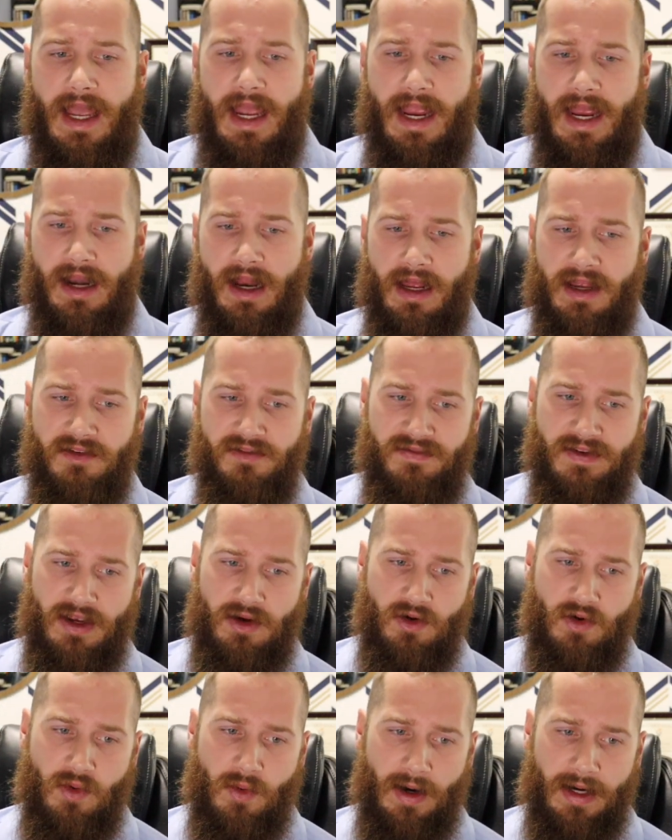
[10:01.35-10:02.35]
And I have
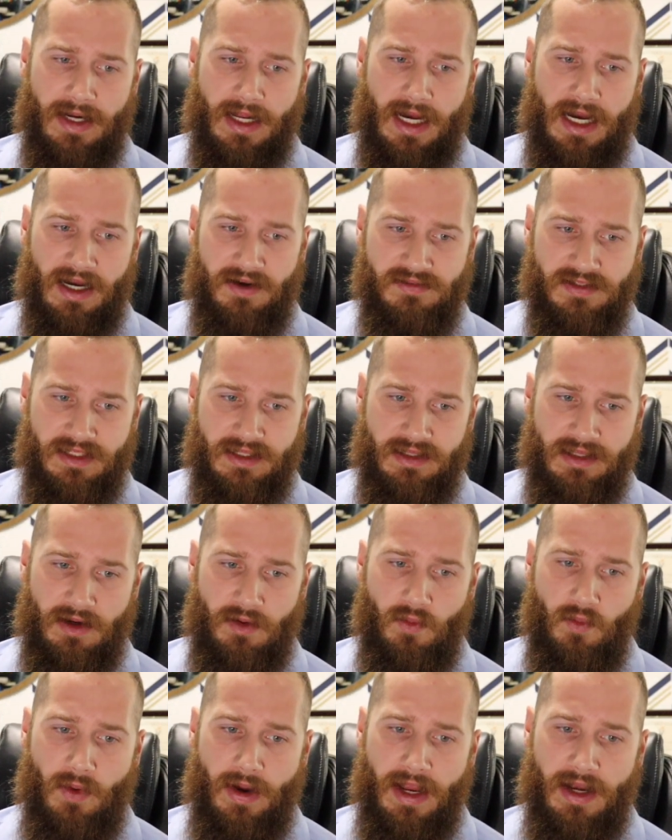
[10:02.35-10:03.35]
found quite often
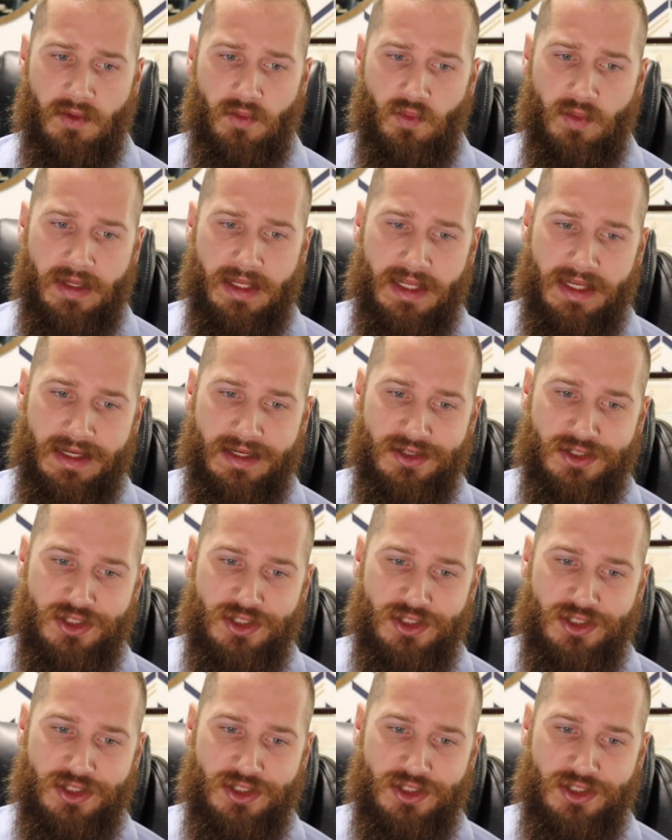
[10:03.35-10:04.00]
that when we